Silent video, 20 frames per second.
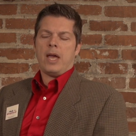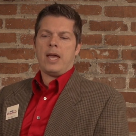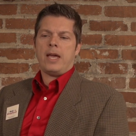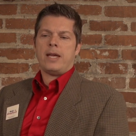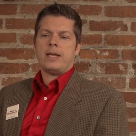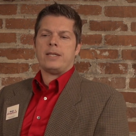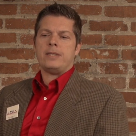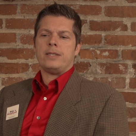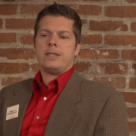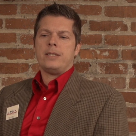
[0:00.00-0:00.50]

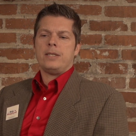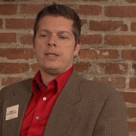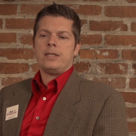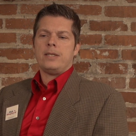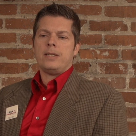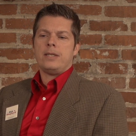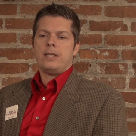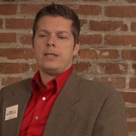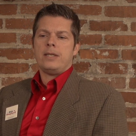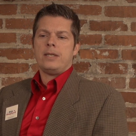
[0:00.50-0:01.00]
And
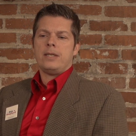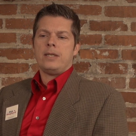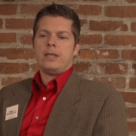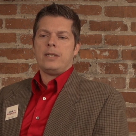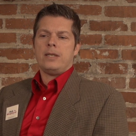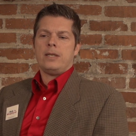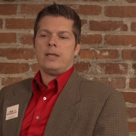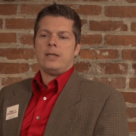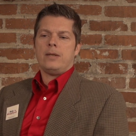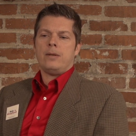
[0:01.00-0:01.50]

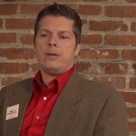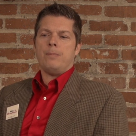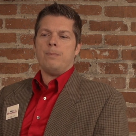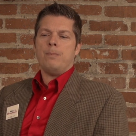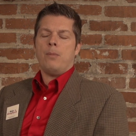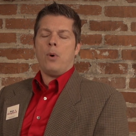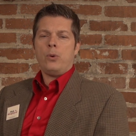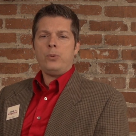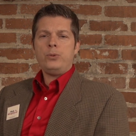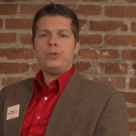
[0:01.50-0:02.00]

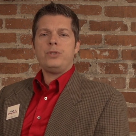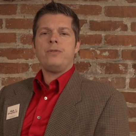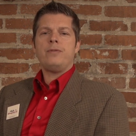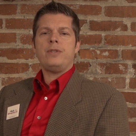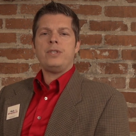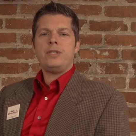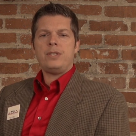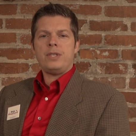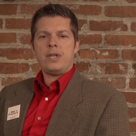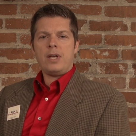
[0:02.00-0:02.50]
most
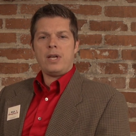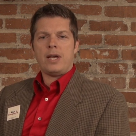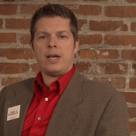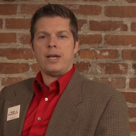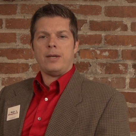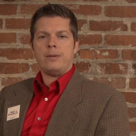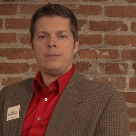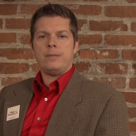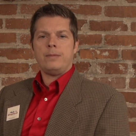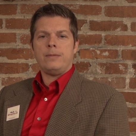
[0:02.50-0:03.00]
of the
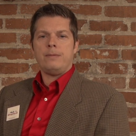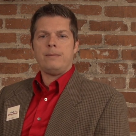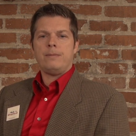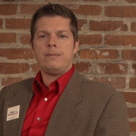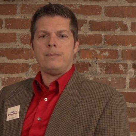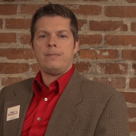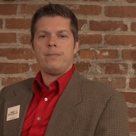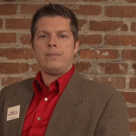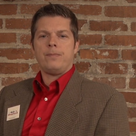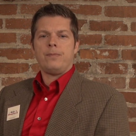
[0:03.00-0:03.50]
time,
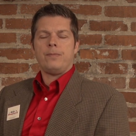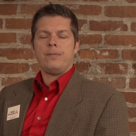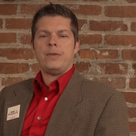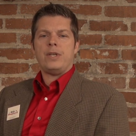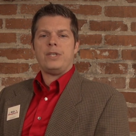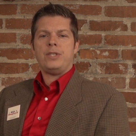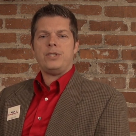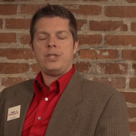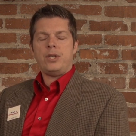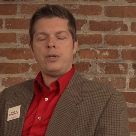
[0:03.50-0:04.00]

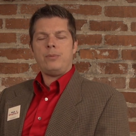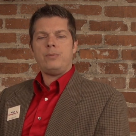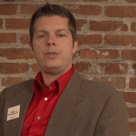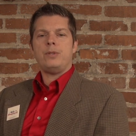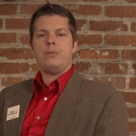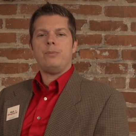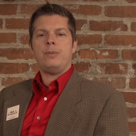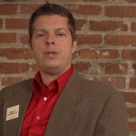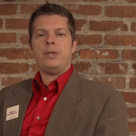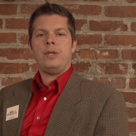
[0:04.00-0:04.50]
they seem
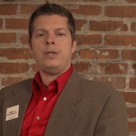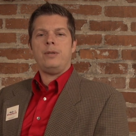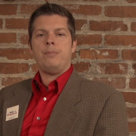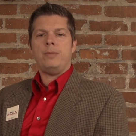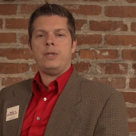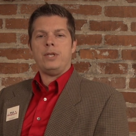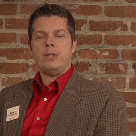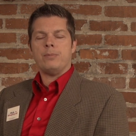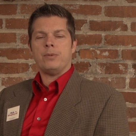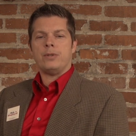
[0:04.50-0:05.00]
to be
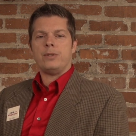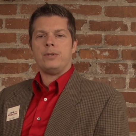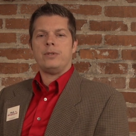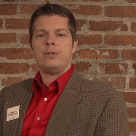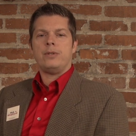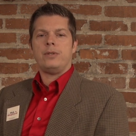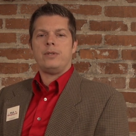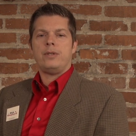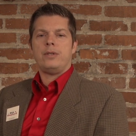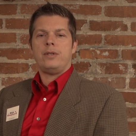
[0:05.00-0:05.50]

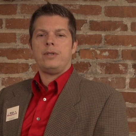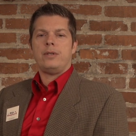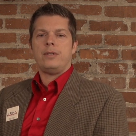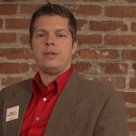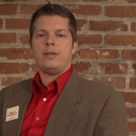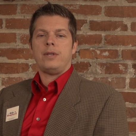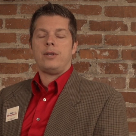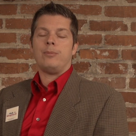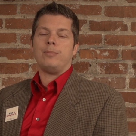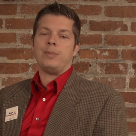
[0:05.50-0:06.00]
people
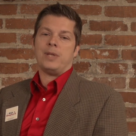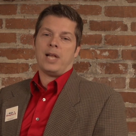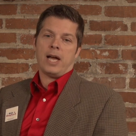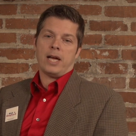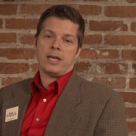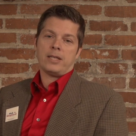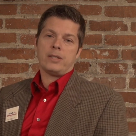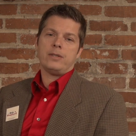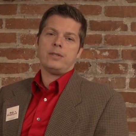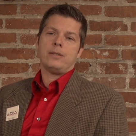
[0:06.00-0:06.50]
that are
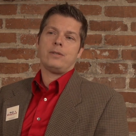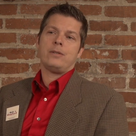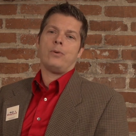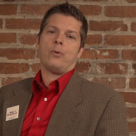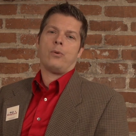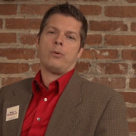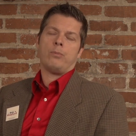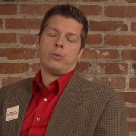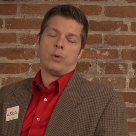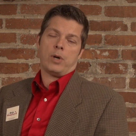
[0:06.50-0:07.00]
black
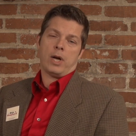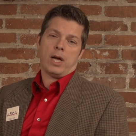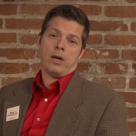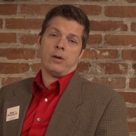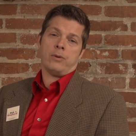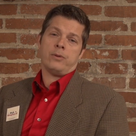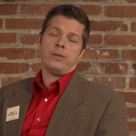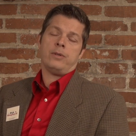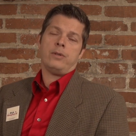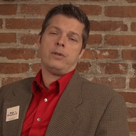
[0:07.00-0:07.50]
or
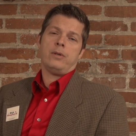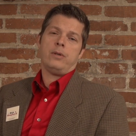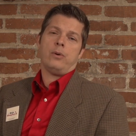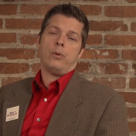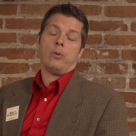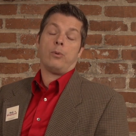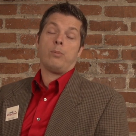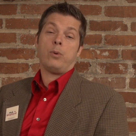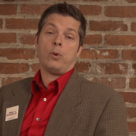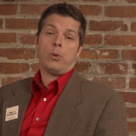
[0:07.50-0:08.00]
brown
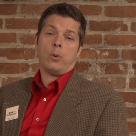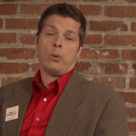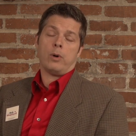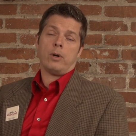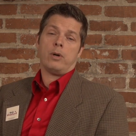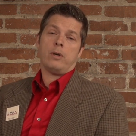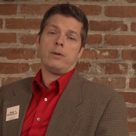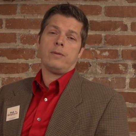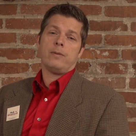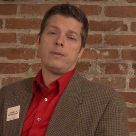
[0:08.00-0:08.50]
or
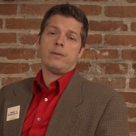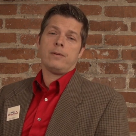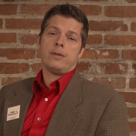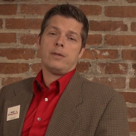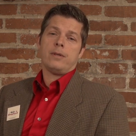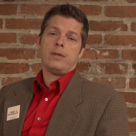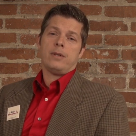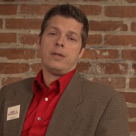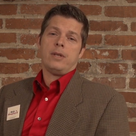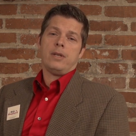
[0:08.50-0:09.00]
poor.
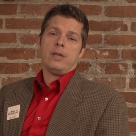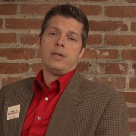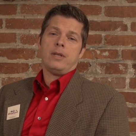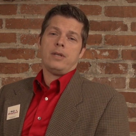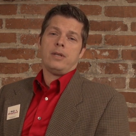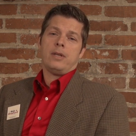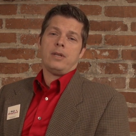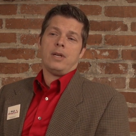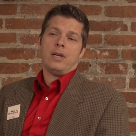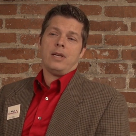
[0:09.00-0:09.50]

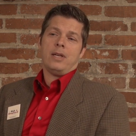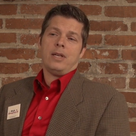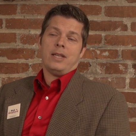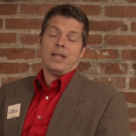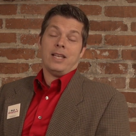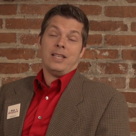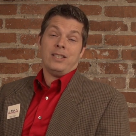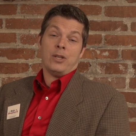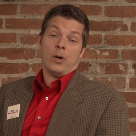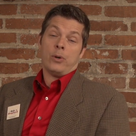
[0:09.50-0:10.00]

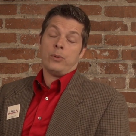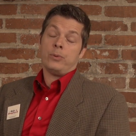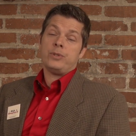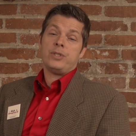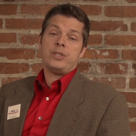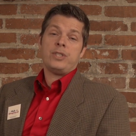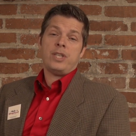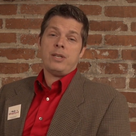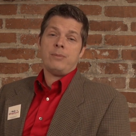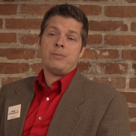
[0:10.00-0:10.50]
They don't
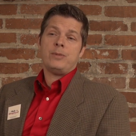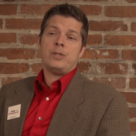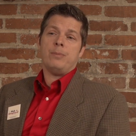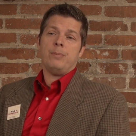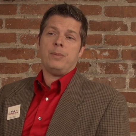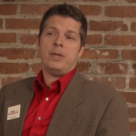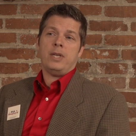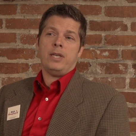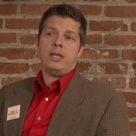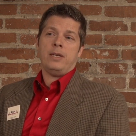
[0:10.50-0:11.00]
seem to
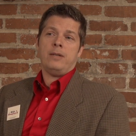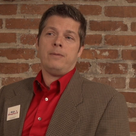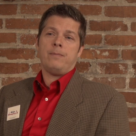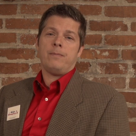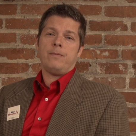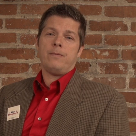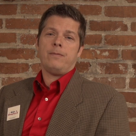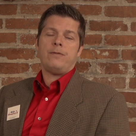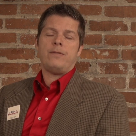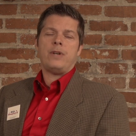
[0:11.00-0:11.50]
be
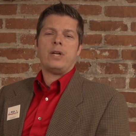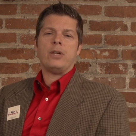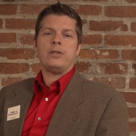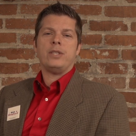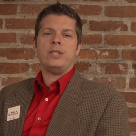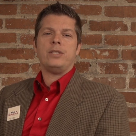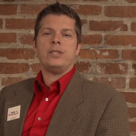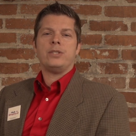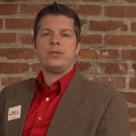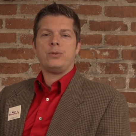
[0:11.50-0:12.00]

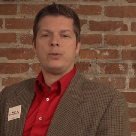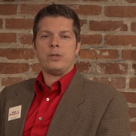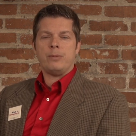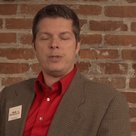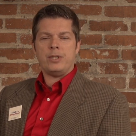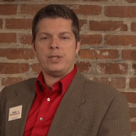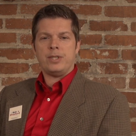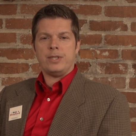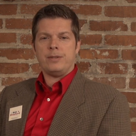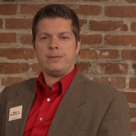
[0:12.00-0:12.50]
fairly
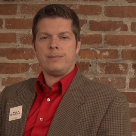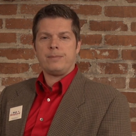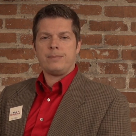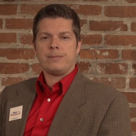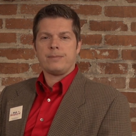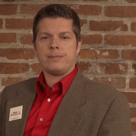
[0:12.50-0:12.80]
distributed.